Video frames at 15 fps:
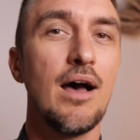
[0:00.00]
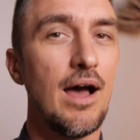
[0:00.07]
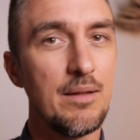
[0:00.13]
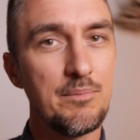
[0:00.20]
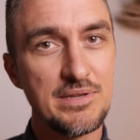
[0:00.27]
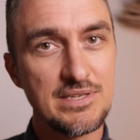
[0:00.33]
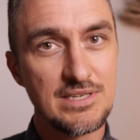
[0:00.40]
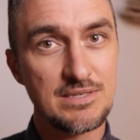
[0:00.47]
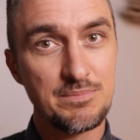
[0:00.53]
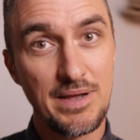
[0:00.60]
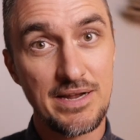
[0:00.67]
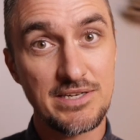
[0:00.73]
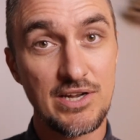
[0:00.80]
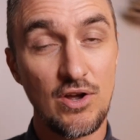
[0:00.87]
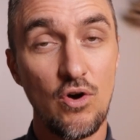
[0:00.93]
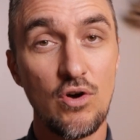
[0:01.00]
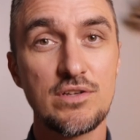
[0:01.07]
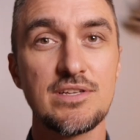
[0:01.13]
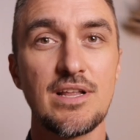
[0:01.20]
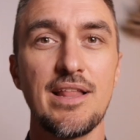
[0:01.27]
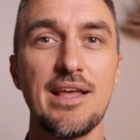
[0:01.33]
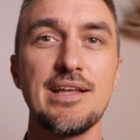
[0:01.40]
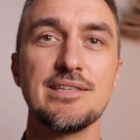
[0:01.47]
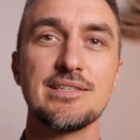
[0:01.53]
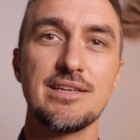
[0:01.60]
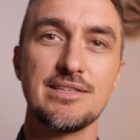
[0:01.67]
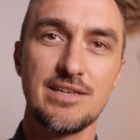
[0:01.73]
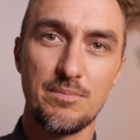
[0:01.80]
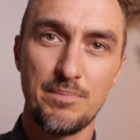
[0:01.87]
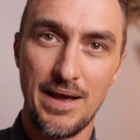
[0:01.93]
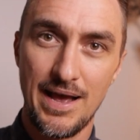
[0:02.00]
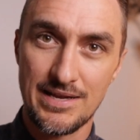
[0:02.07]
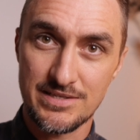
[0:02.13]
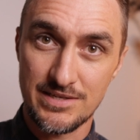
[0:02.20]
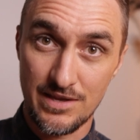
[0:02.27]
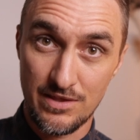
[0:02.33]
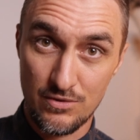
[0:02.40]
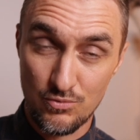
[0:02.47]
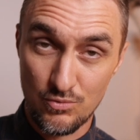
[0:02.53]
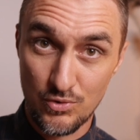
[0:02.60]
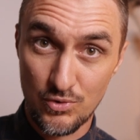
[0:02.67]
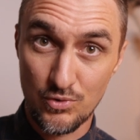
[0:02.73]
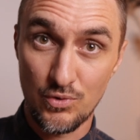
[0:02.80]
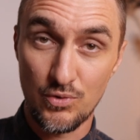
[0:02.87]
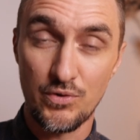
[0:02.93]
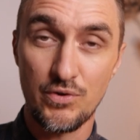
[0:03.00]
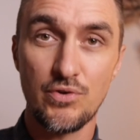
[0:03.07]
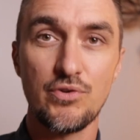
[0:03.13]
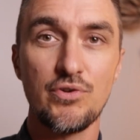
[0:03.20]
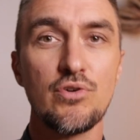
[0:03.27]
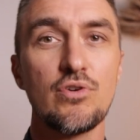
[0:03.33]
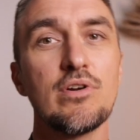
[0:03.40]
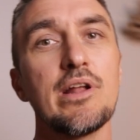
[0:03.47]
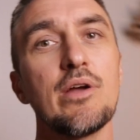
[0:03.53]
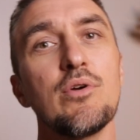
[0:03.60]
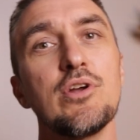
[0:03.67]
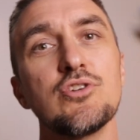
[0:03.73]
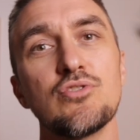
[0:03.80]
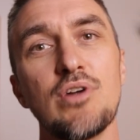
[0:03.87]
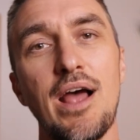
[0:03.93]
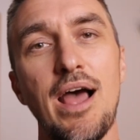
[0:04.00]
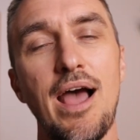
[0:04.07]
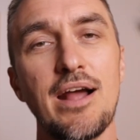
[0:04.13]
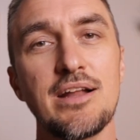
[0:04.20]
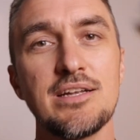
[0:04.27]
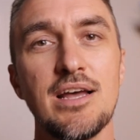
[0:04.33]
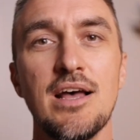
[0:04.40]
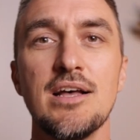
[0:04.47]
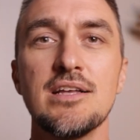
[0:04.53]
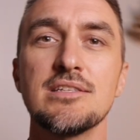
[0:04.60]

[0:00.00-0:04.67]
I'd be suspecting oxalates because they're passing through your urinary tract.